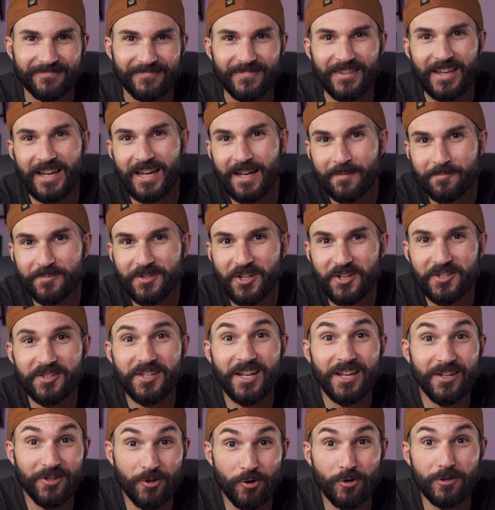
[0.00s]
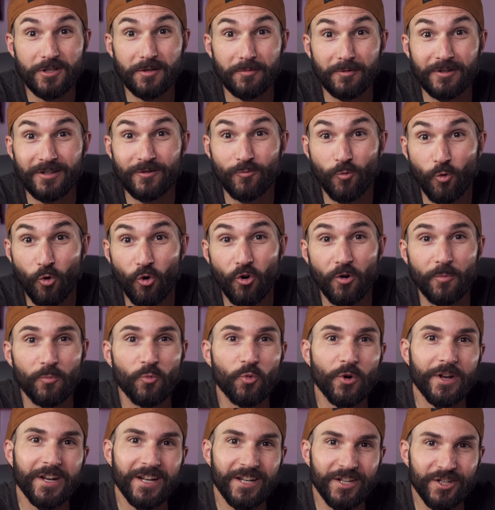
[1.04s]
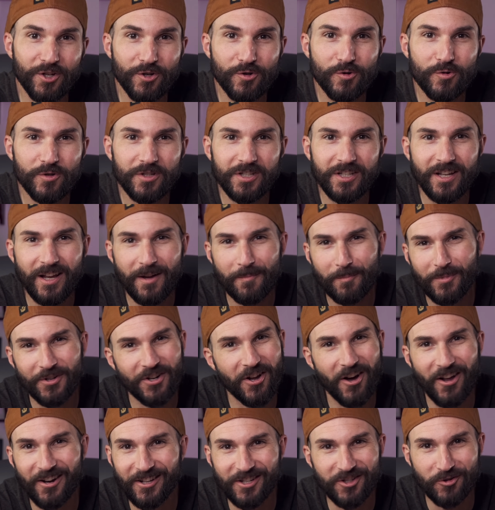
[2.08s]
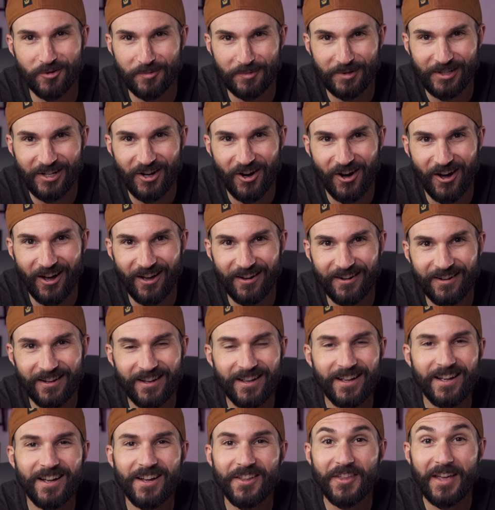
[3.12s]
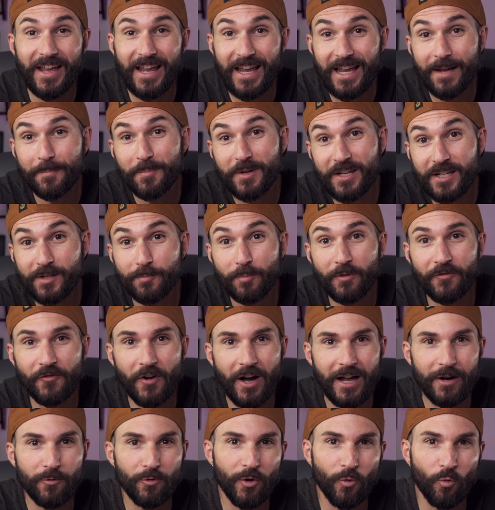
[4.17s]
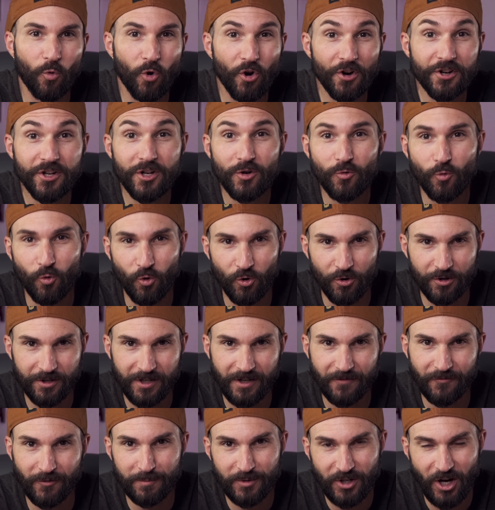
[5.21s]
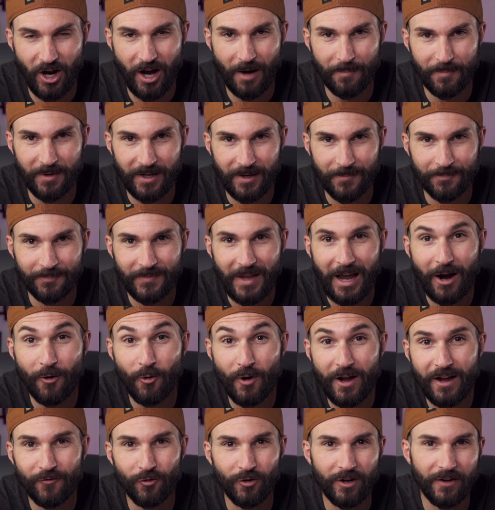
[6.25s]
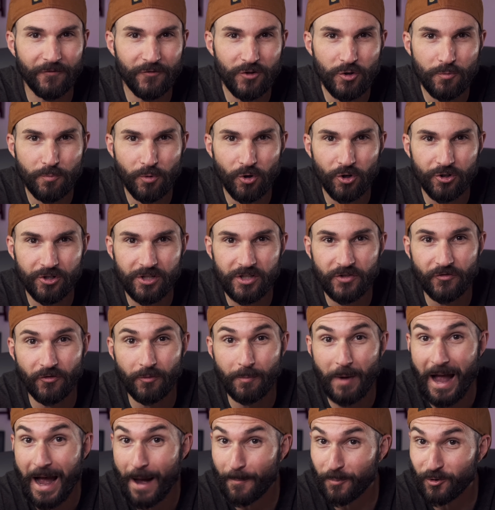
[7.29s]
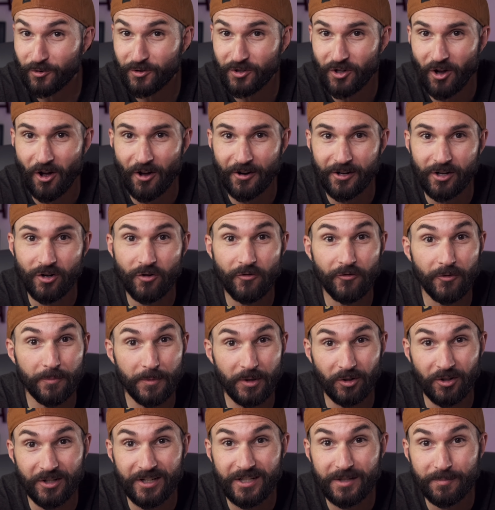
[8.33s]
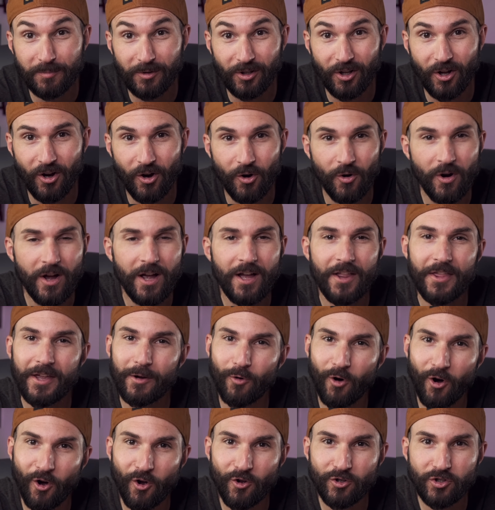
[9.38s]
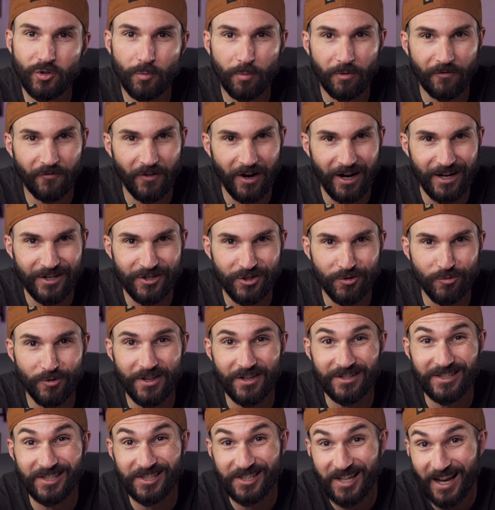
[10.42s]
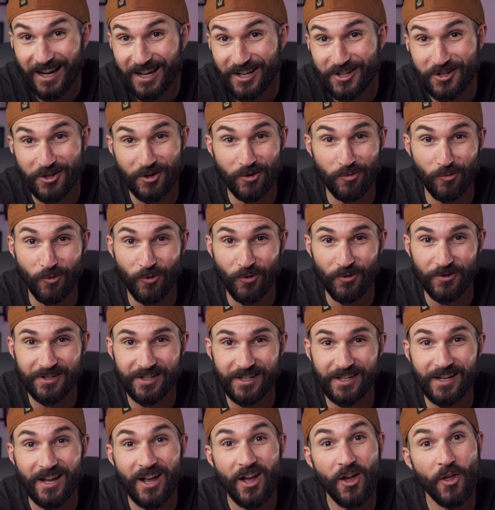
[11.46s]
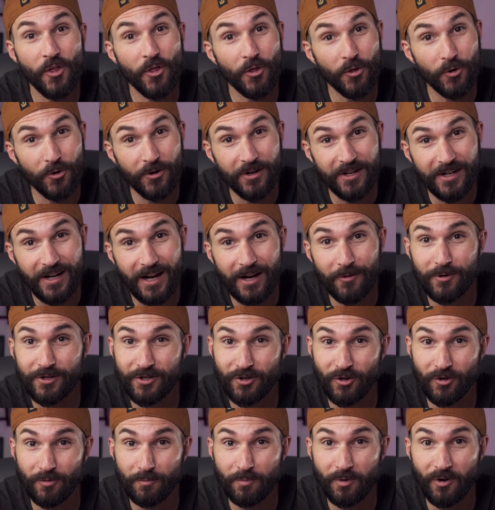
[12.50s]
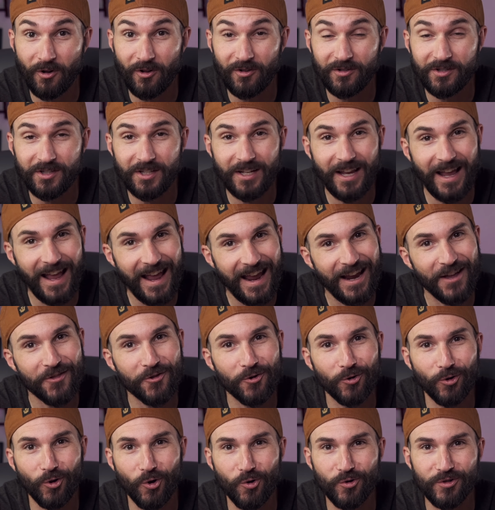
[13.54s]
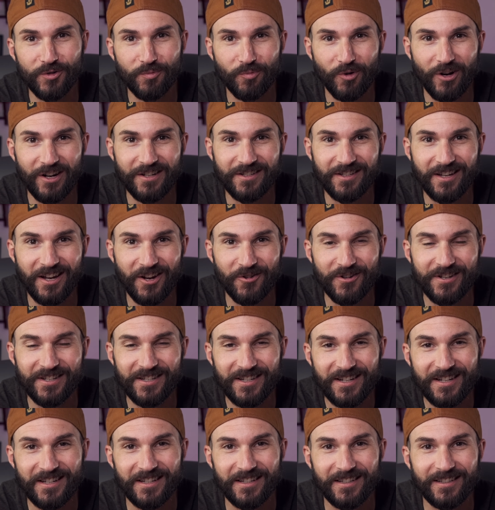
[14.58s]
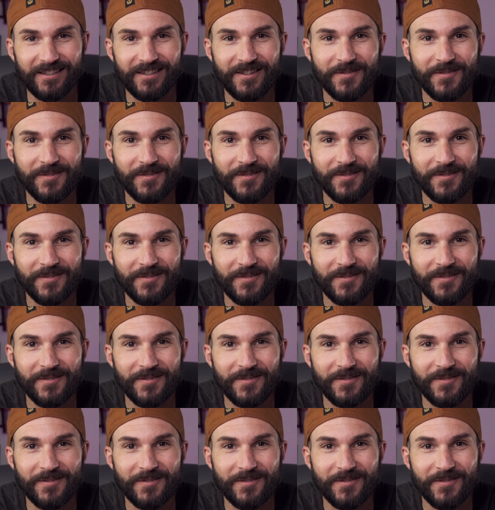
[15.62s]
The amp does get noticeably warm when in use, but not extremely hot. The amp is provided with a 1-year warranty from Topping. However, if you purchase from AposAudio from the links below, they will also provide you with a 2nd-year warranty, 30-day return policy, and their lowest price guarantee.